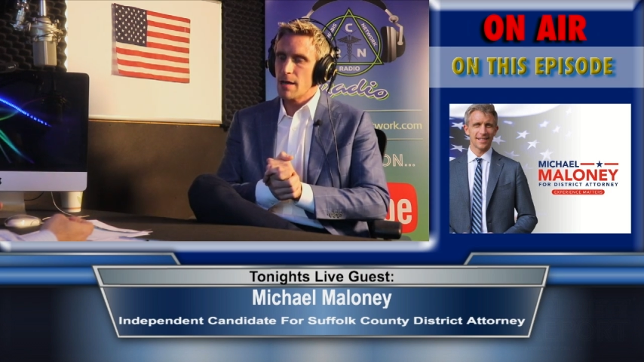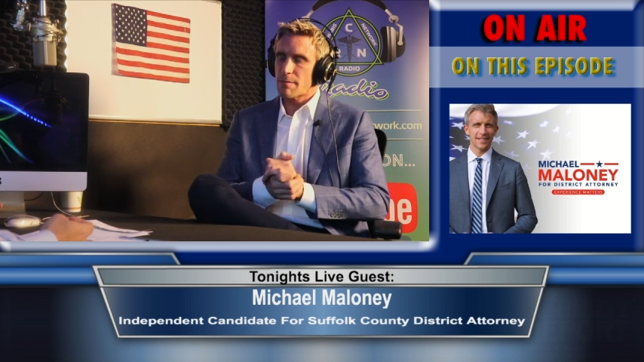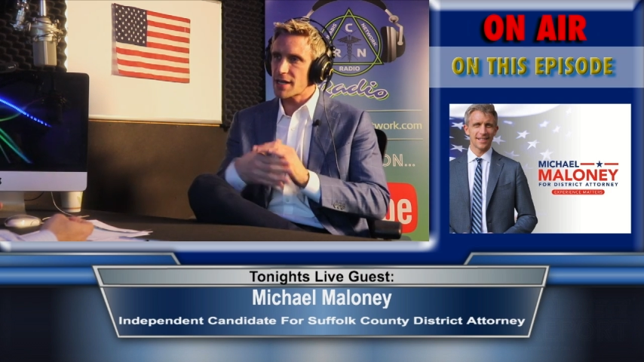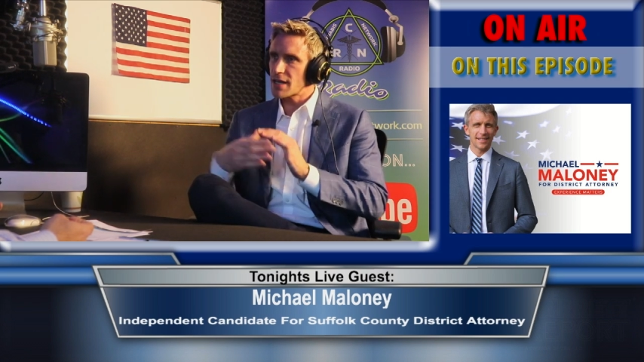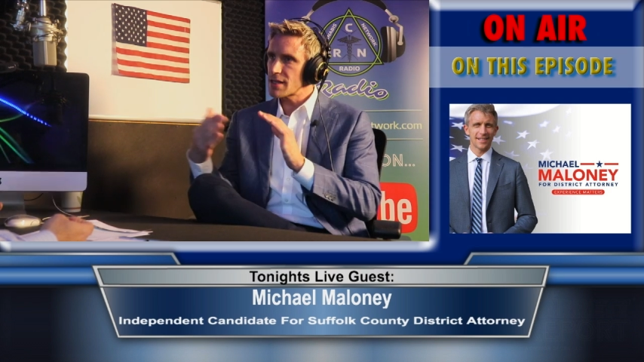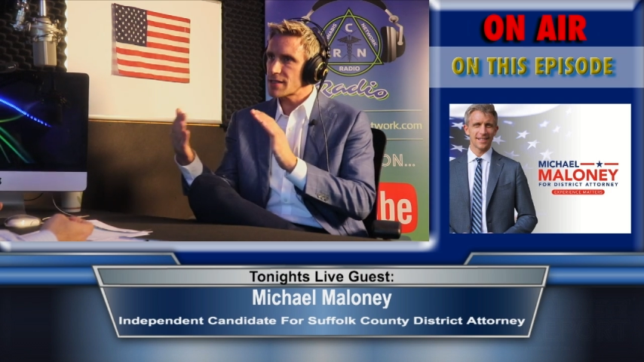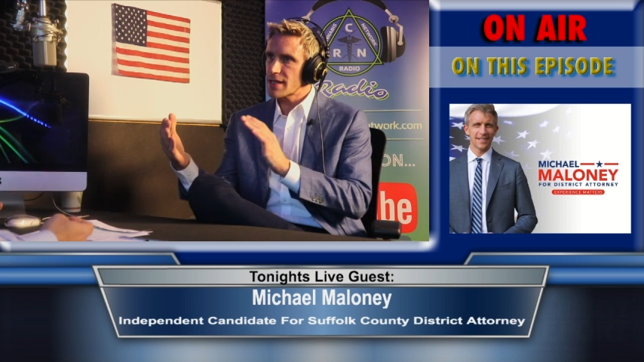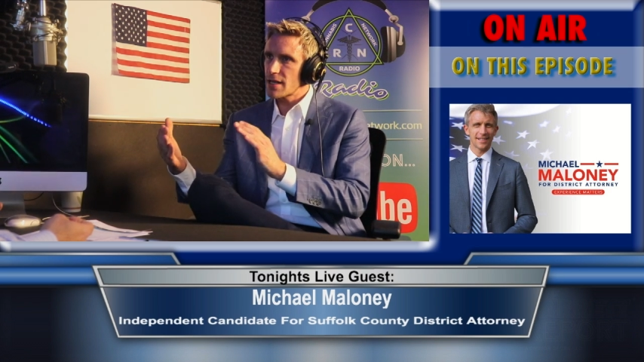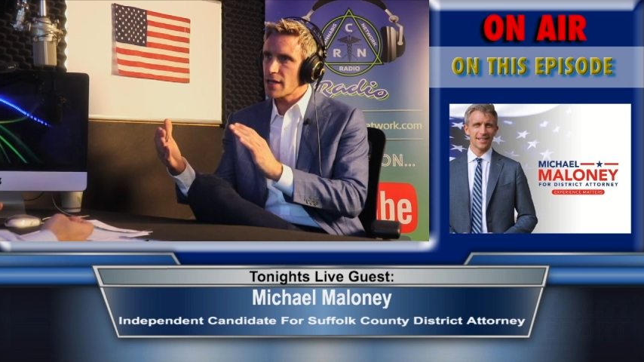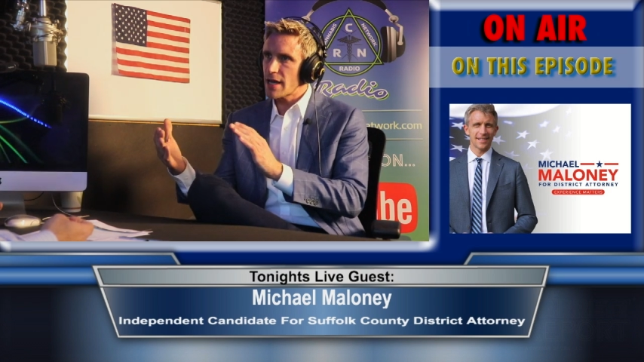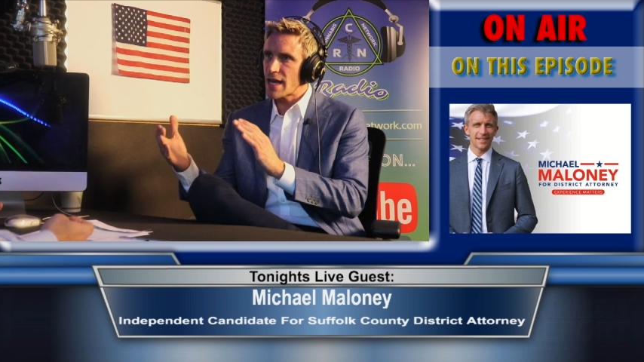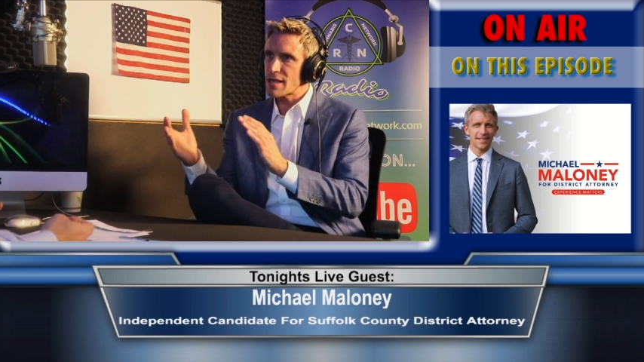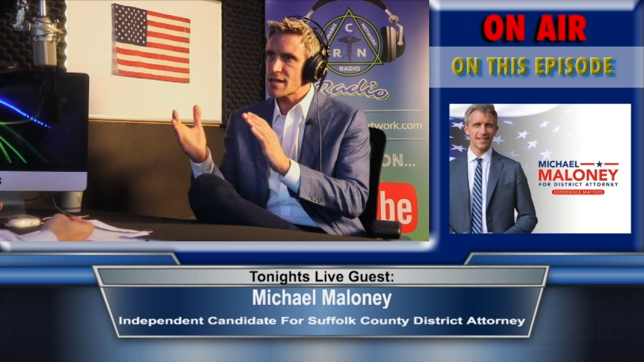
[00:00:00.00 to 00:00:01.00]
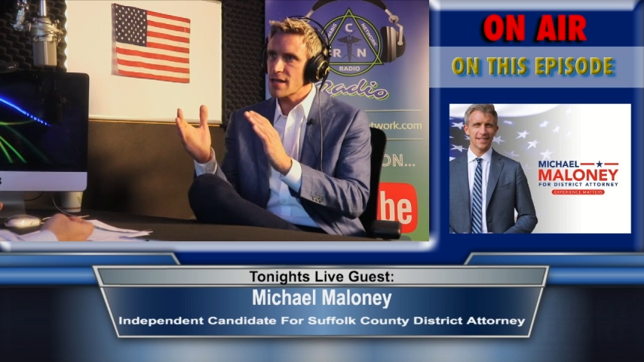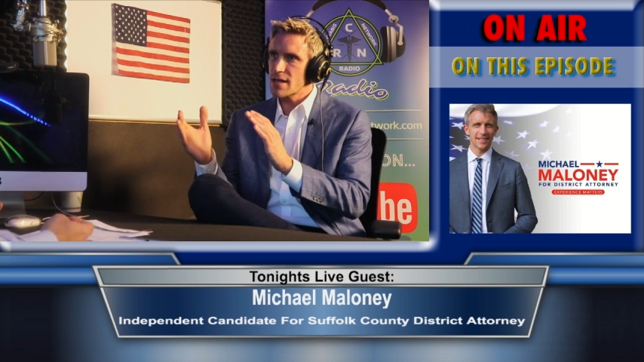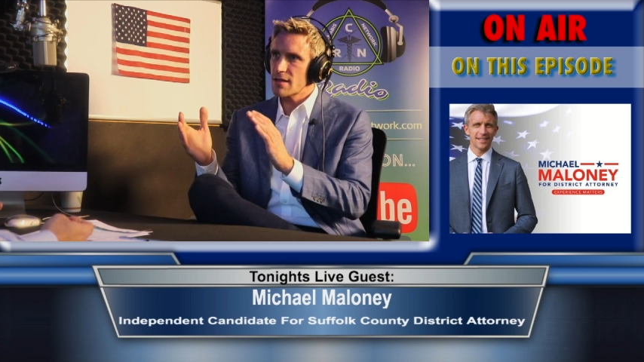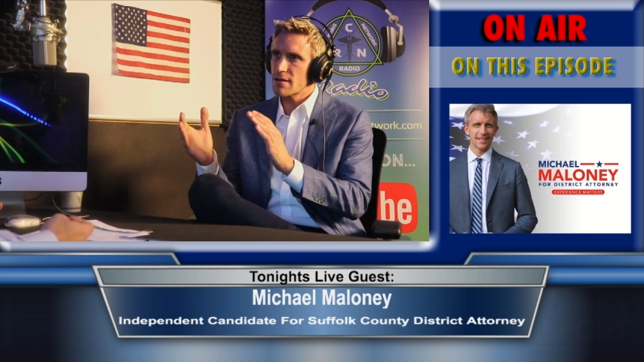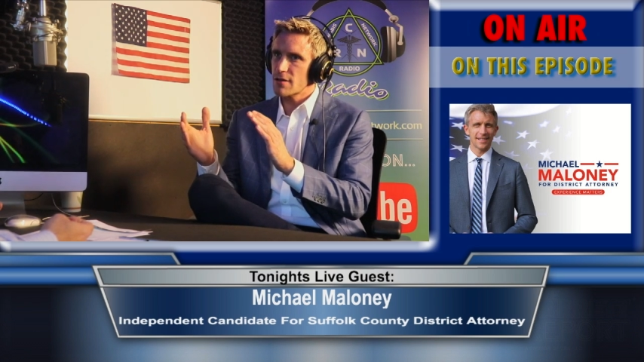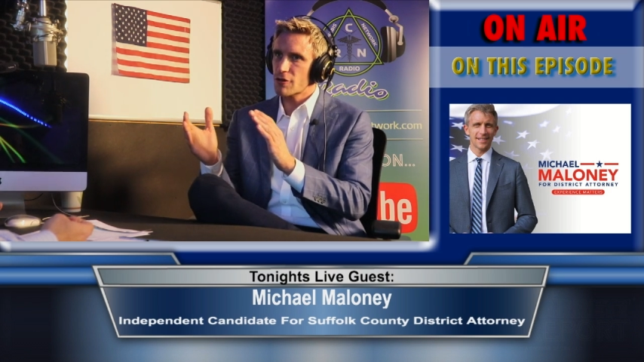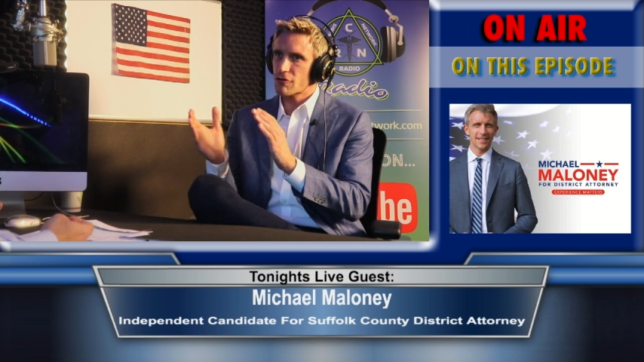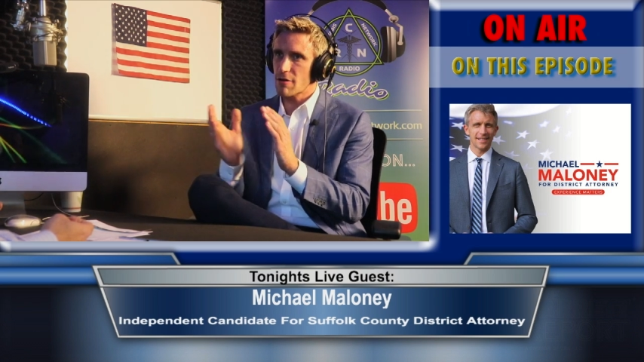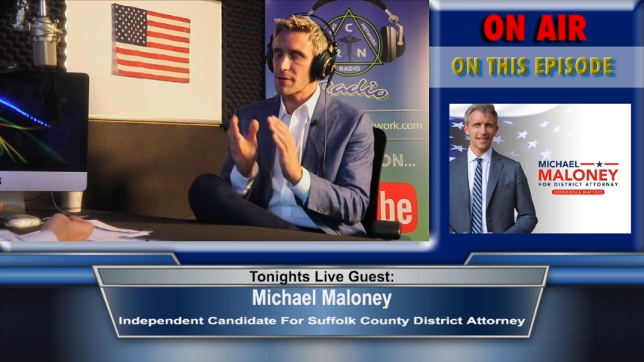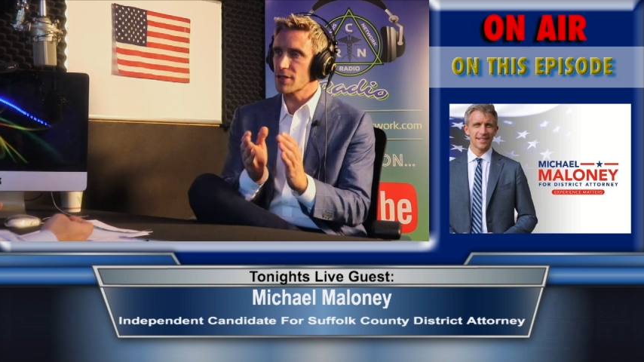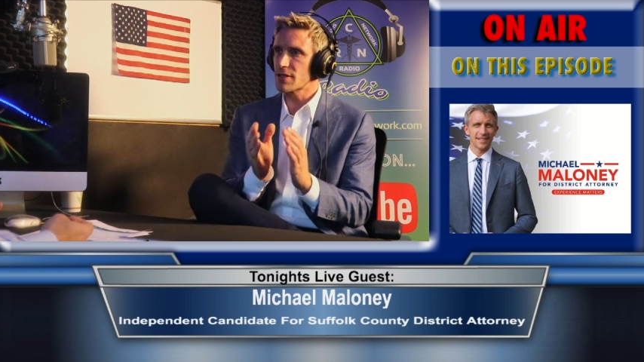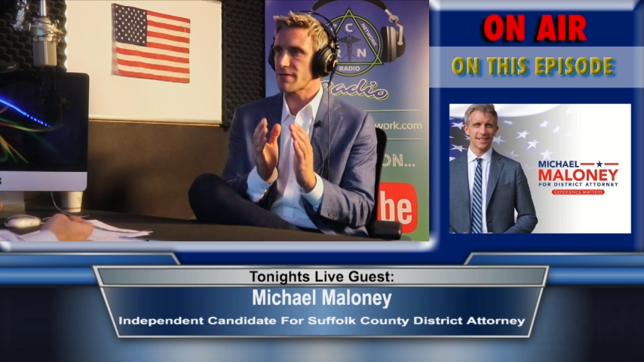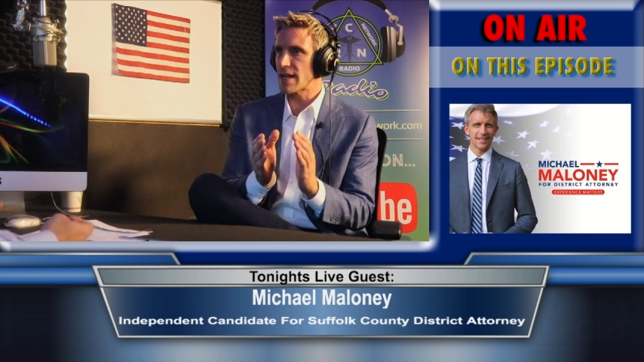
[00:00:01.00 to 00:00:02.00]
But I got to tell you, as a
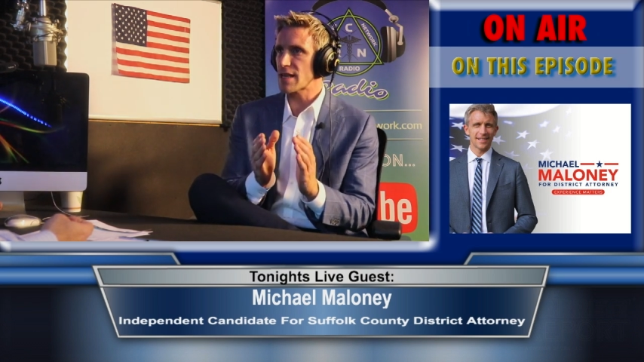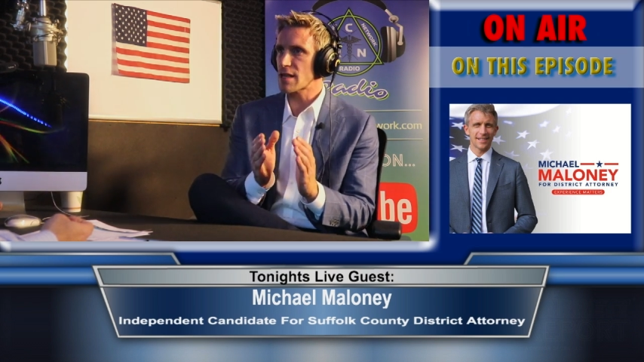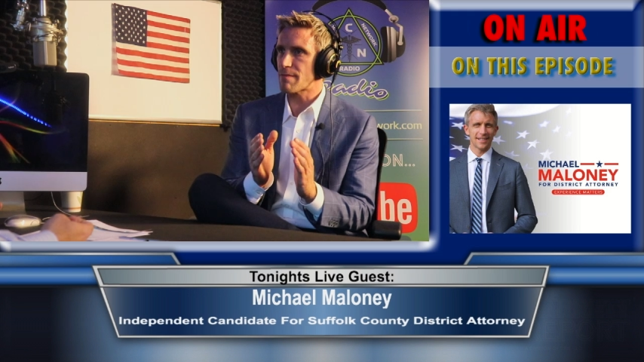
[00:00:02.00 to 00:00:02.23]
criminal defense